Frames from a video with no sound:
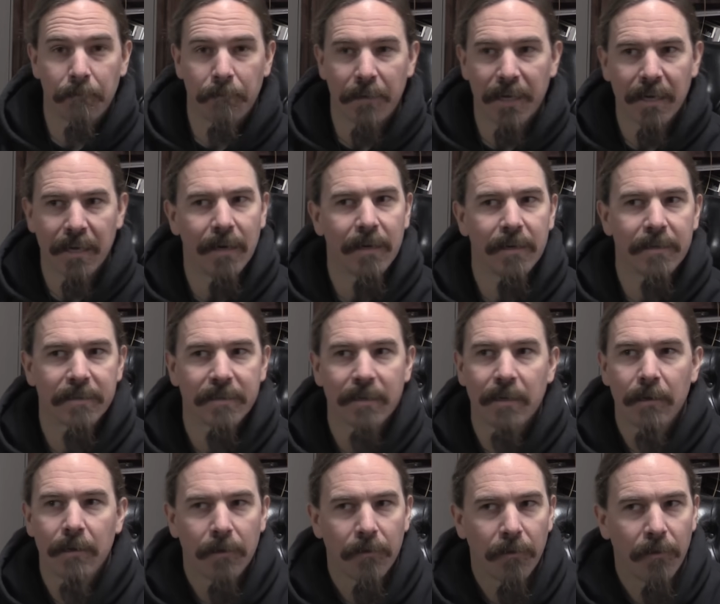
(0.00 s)
Because
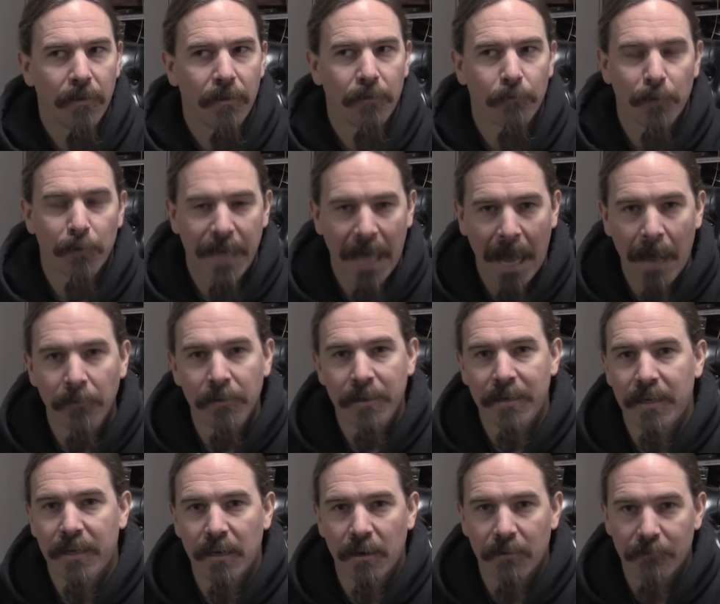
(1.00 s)
the
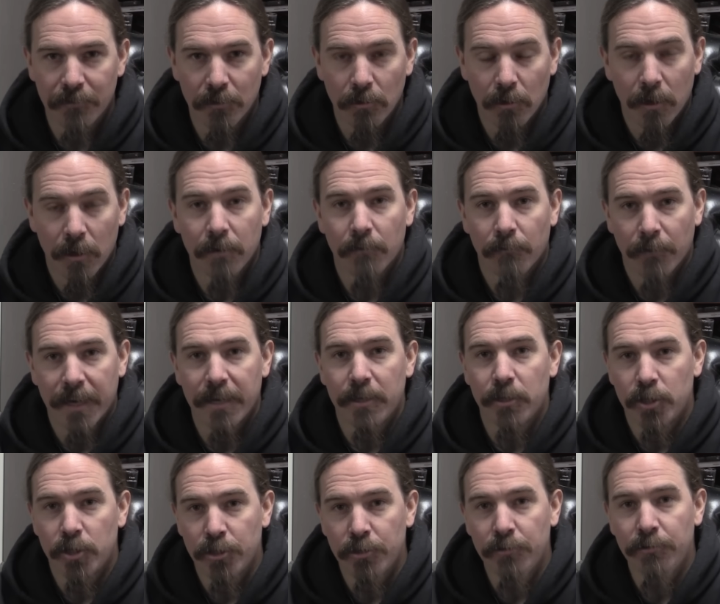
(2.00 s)
reality of
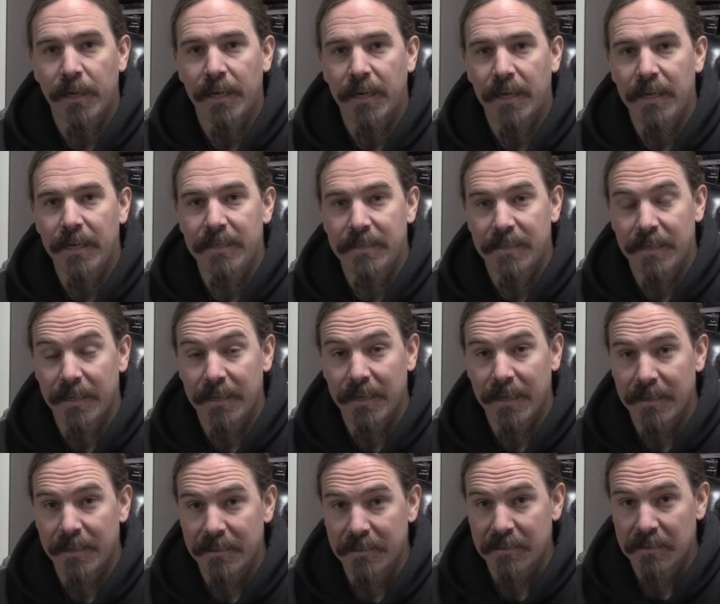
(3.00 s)
long-range shooting is that
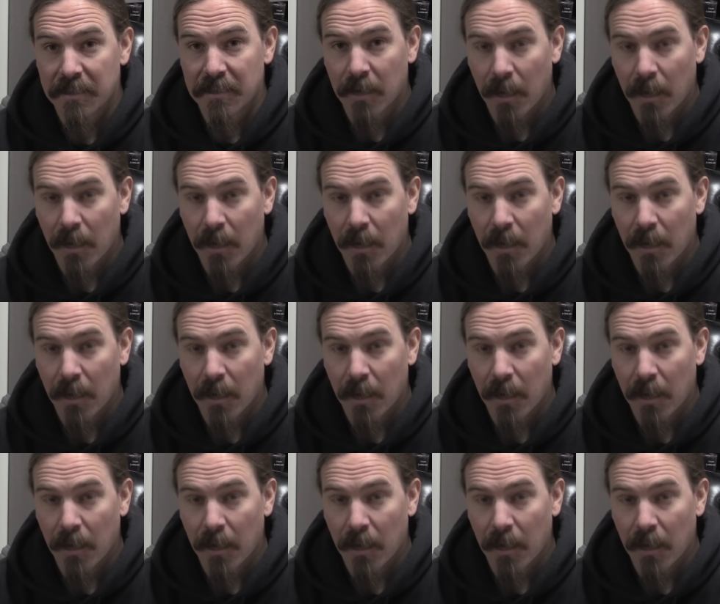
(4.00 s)
it is